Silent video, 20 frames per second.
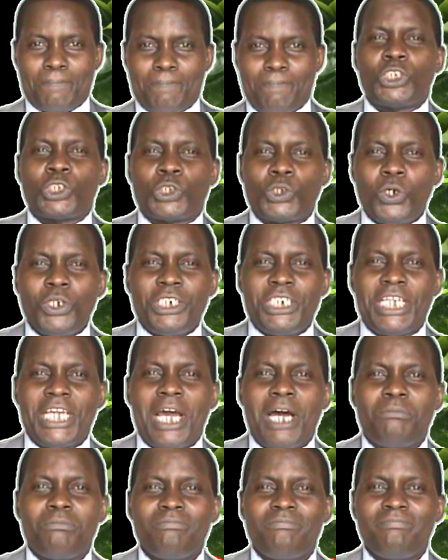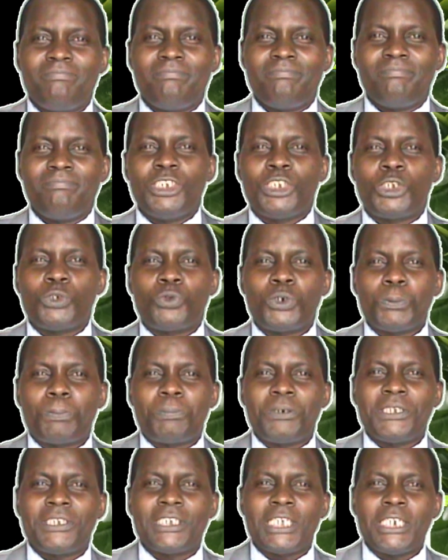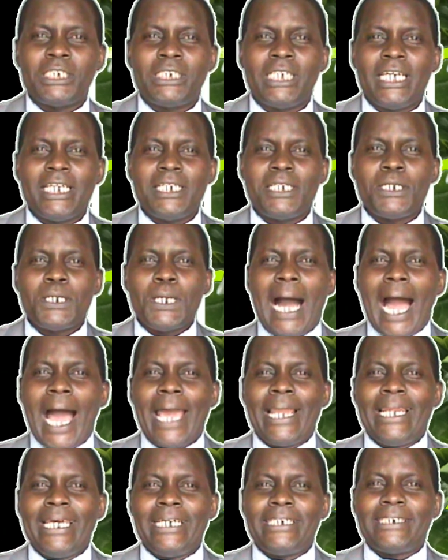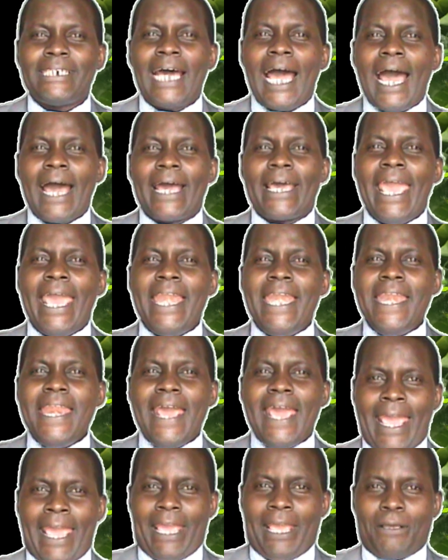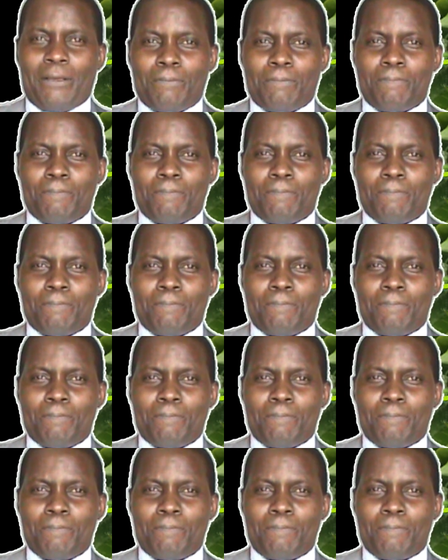Sodium is represented by letter Na.